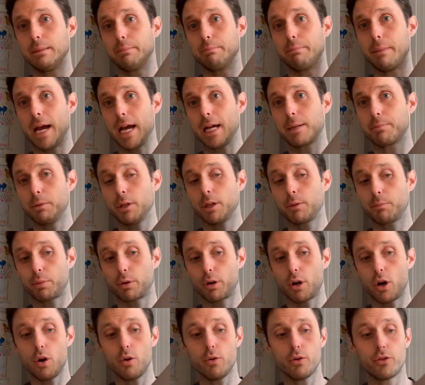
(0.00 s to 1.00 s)
MacBook
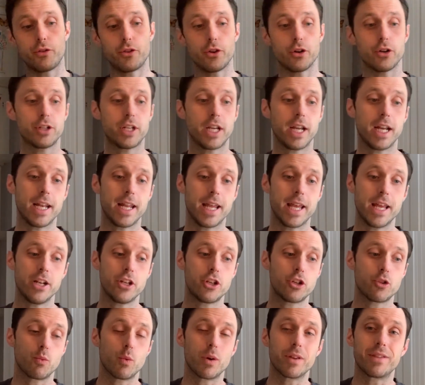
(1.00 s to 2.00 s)
Pro 13
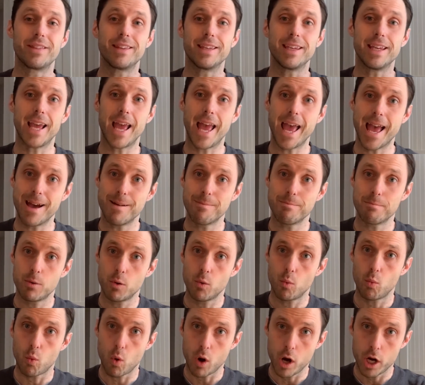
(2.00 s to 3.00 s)
inch with the
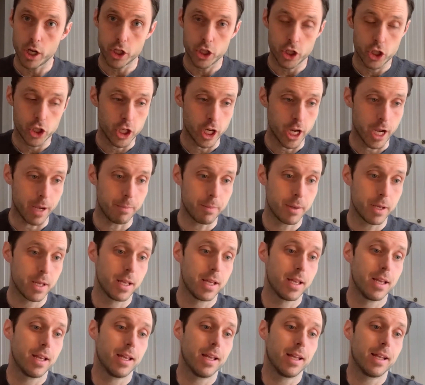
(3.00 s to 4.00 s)
M1 chip.
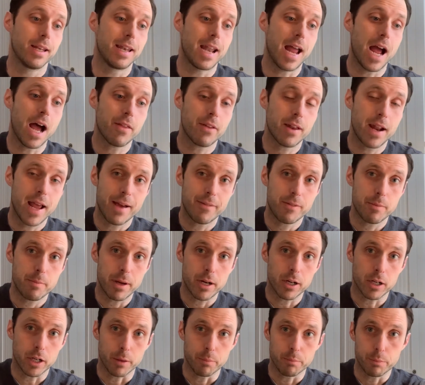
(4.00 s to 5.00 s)
Now that I have a
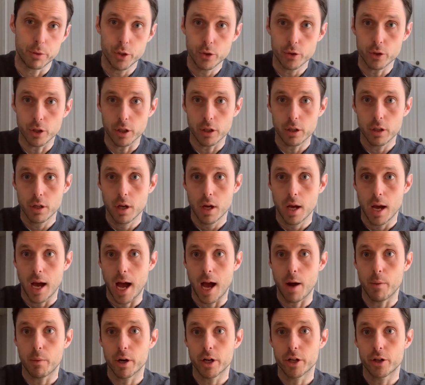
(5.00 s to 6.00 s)
better computer,
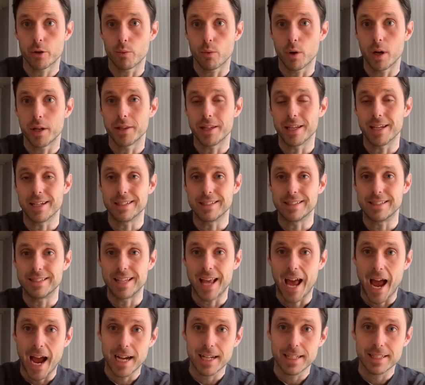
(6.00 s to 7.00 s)
I wanted to run the
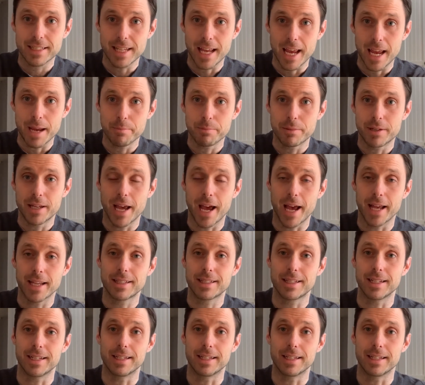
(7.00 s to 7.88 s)
exact same test